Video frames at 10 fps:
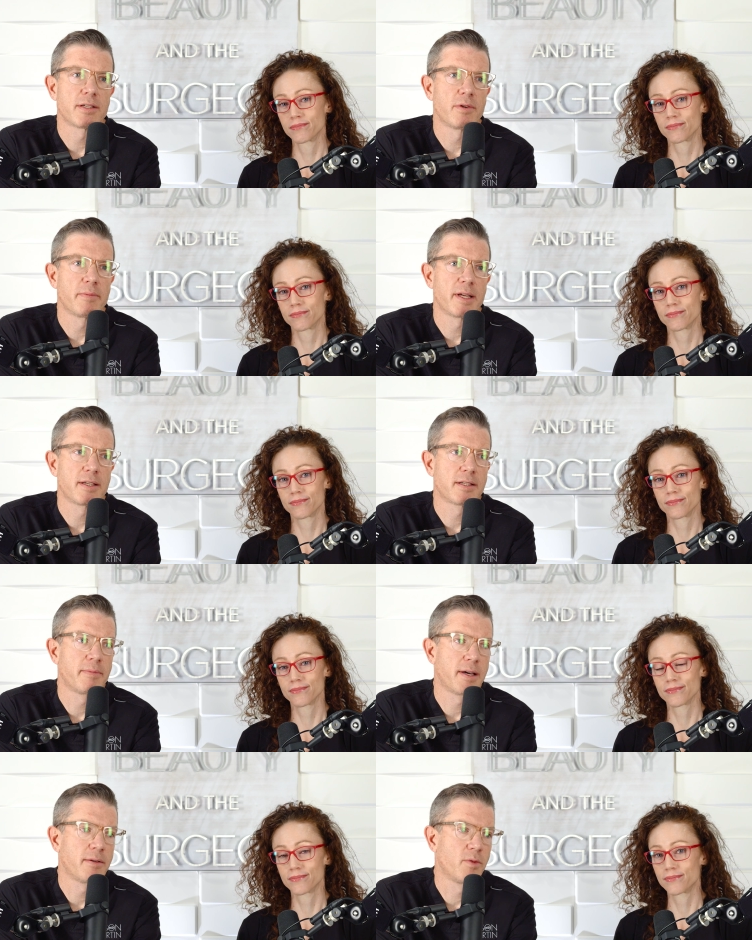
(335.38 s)
Speaker 1: to someone about this
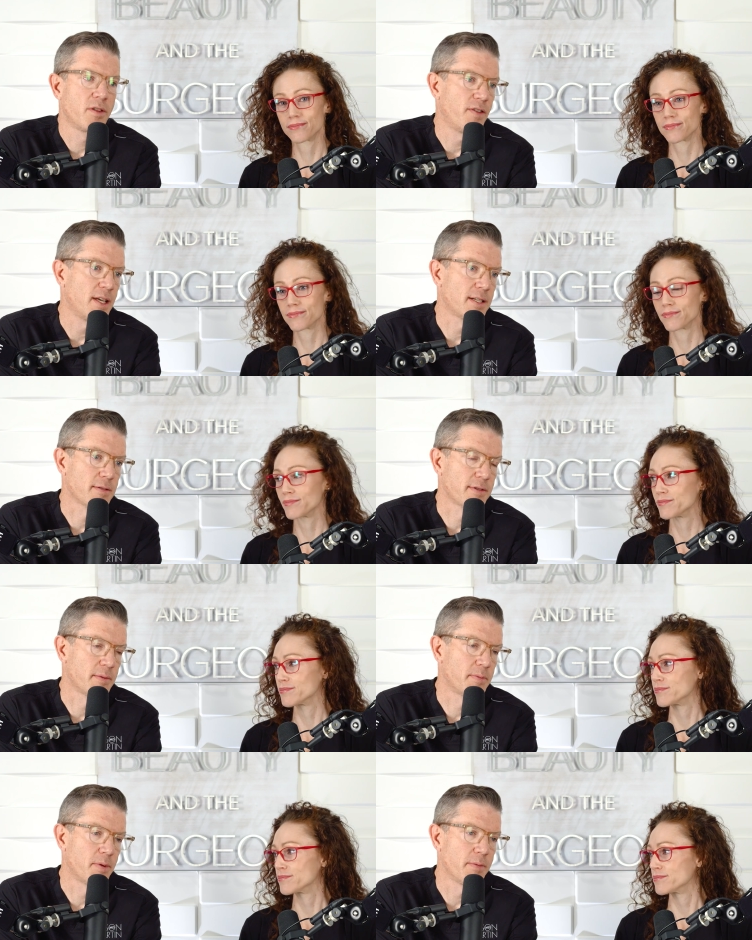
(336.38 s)
about with facelifts.
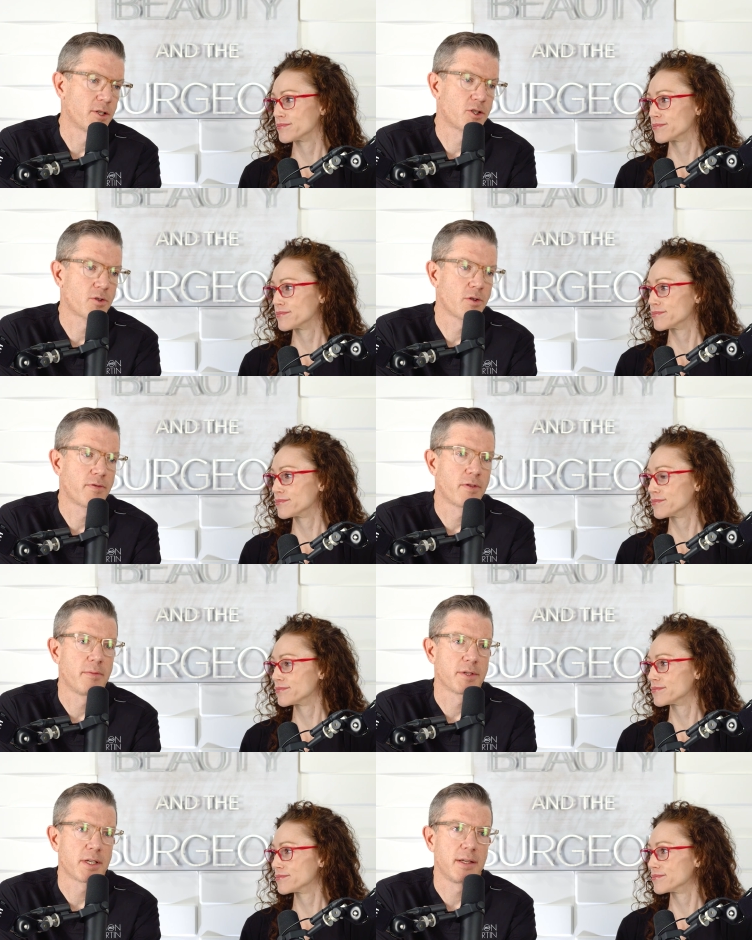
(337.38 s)
So it's pretty much true for
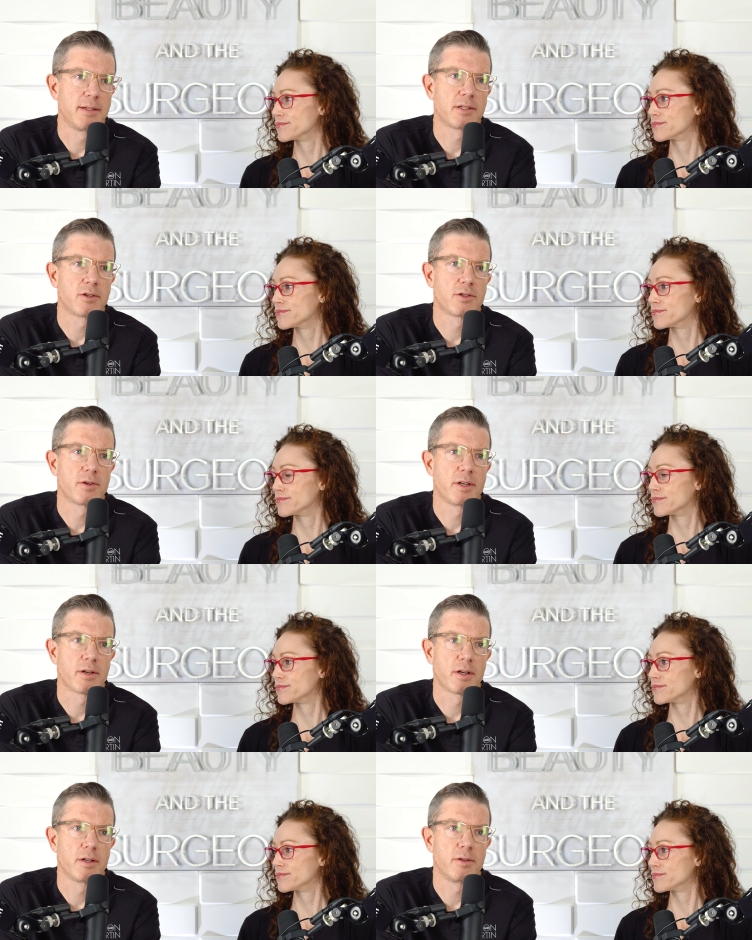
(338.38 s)
almost any surgery
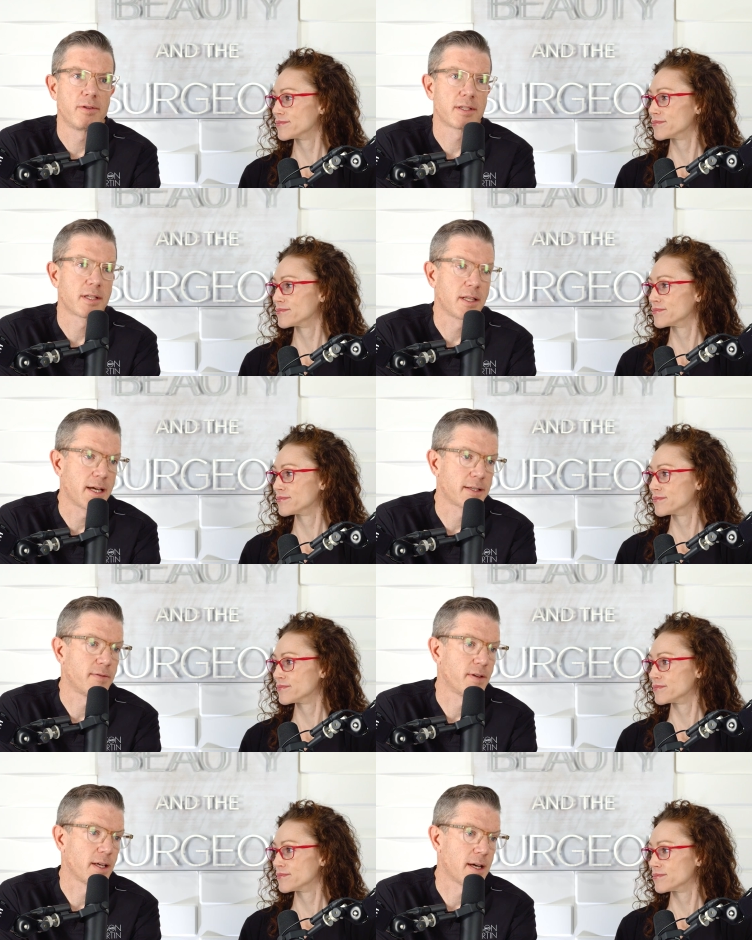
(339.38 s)
you're going to do that's
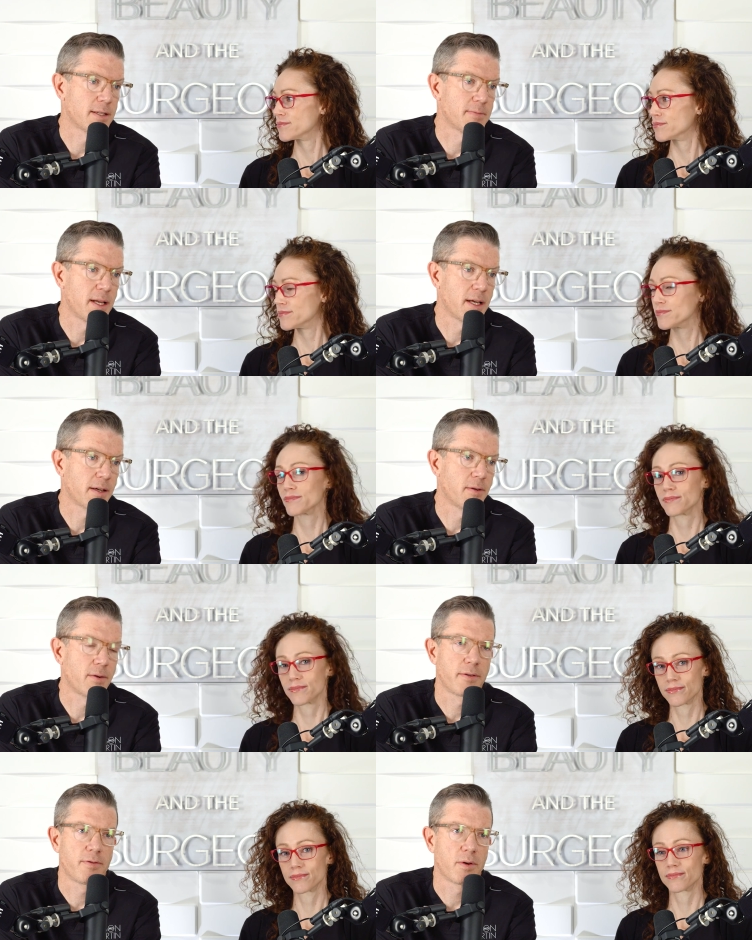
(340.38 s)
elective and cosmetic
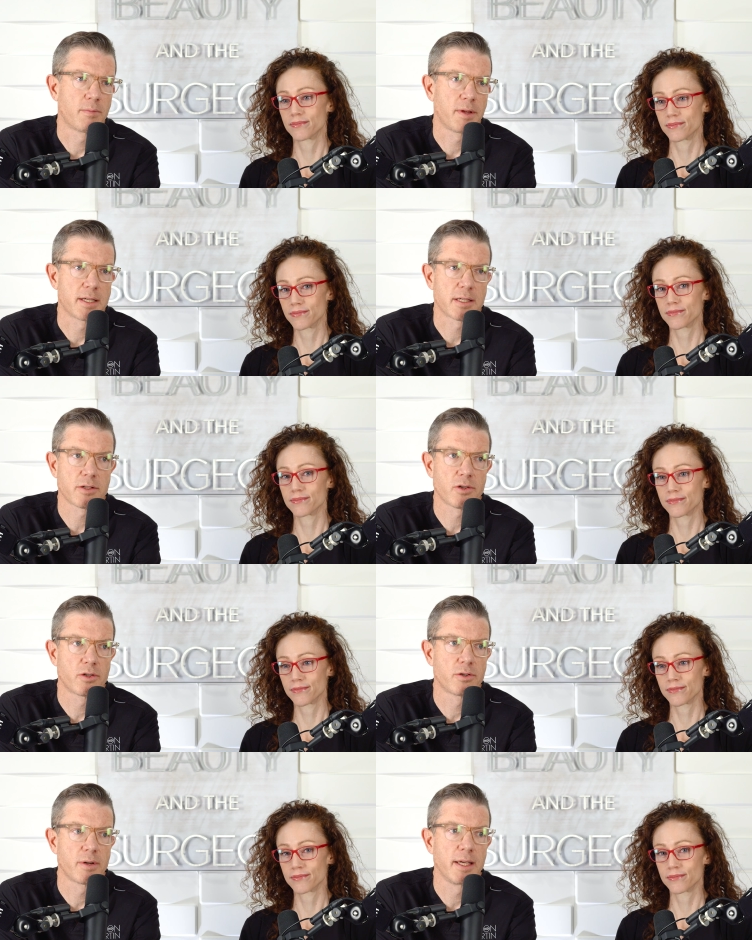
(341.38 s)
or for plastic
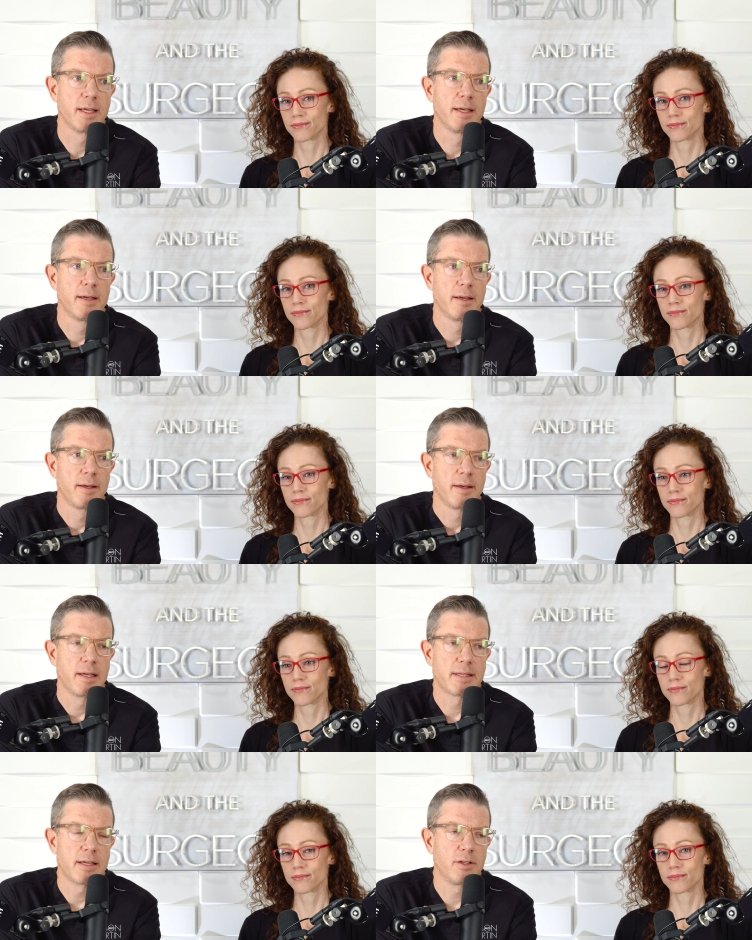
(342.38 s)
surgery,
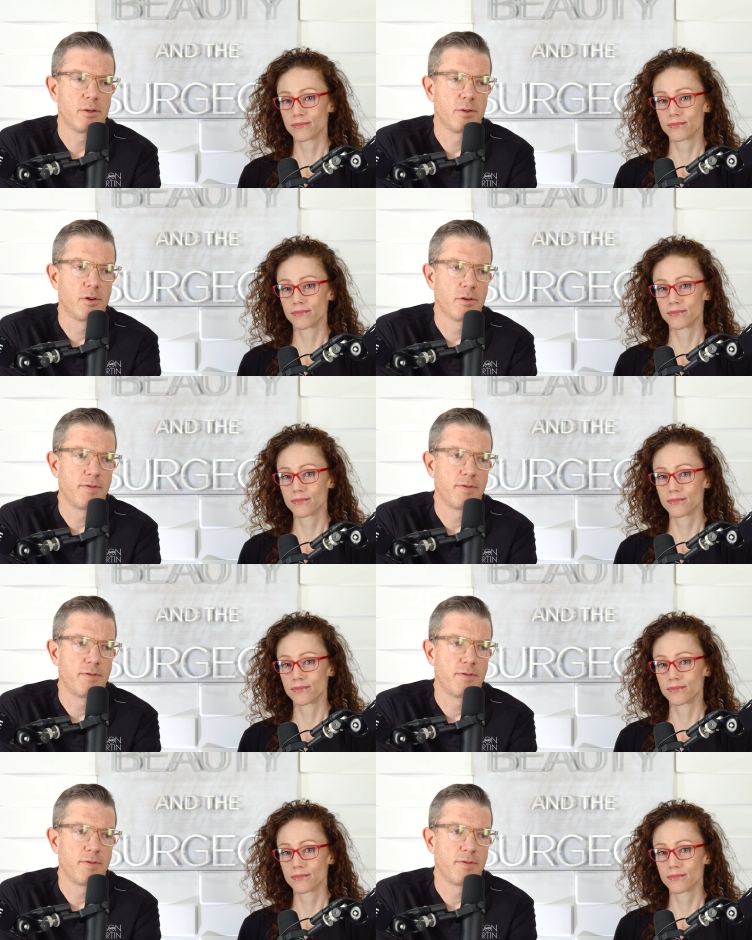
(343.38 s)
is that your